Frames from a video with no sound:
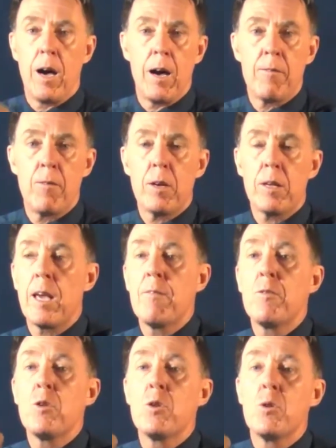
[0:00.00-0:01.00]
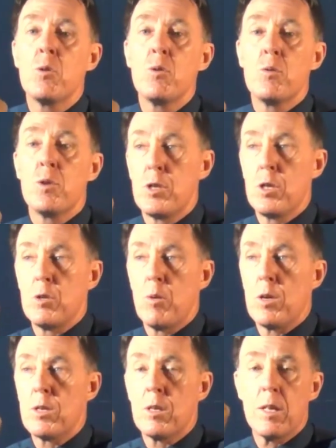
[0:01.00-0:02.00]
If I gave you this
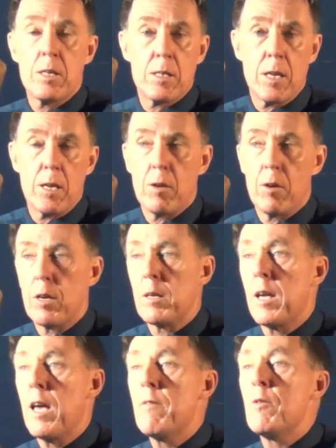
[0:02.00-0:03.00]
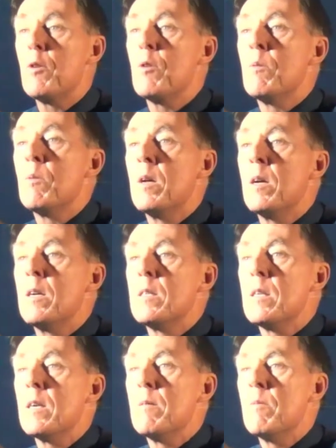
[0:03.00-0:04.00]
situation, let's say I gave you,
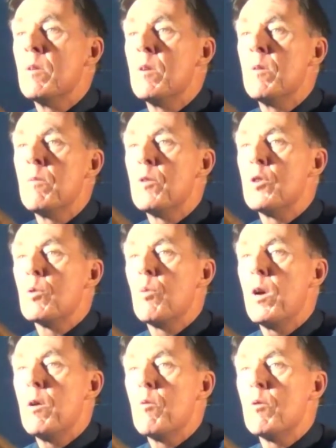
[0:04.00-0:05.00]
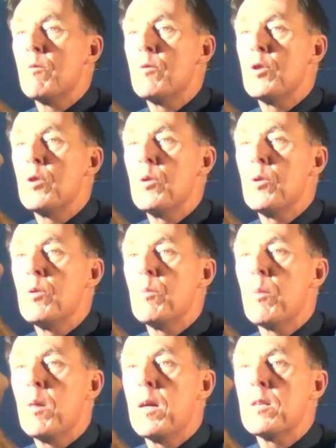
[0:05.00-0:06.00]
say, the square root of 2
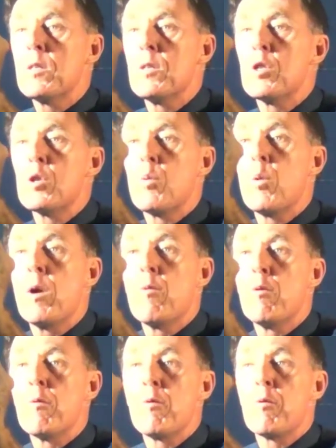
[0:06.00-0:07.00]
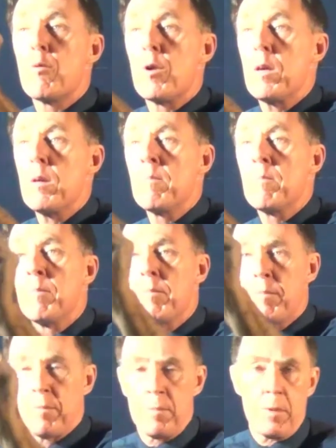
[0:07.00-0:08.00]
plus the square root of 3
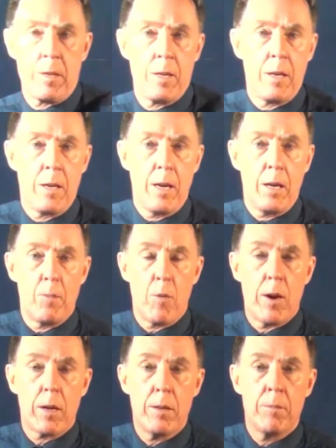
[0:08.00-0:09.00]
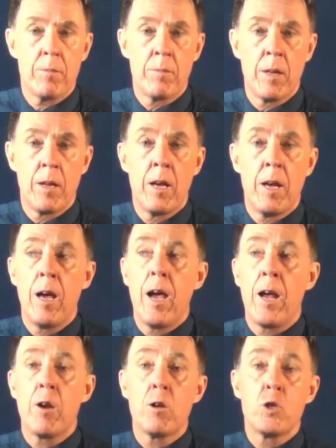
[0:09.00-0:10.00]
in a bracket,
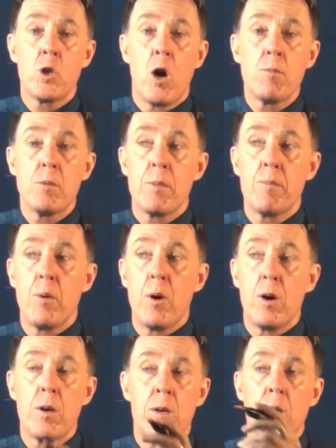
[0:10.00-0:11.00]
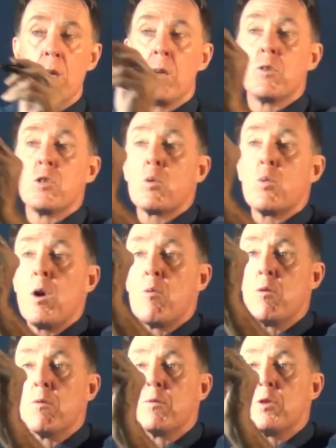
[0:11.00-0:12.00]
and I times that by the square
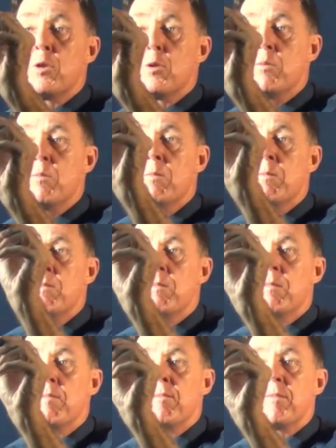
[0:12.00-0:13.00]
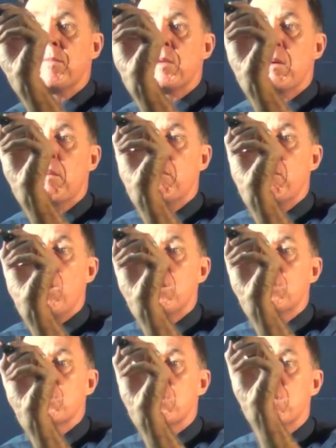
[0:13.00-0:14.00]
root of 2
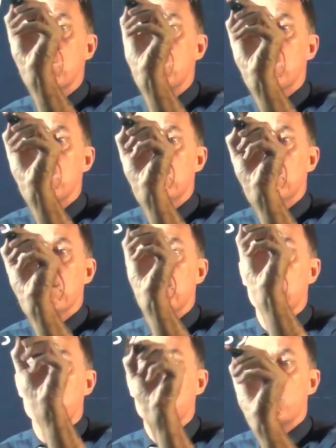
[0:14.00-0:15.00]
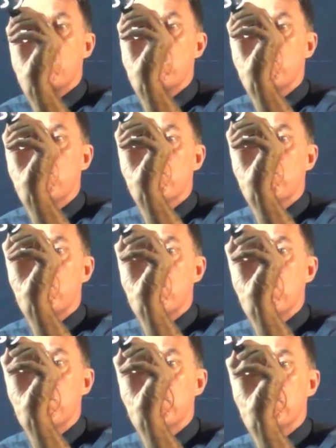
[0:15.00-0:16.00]
minus the the square root of 3.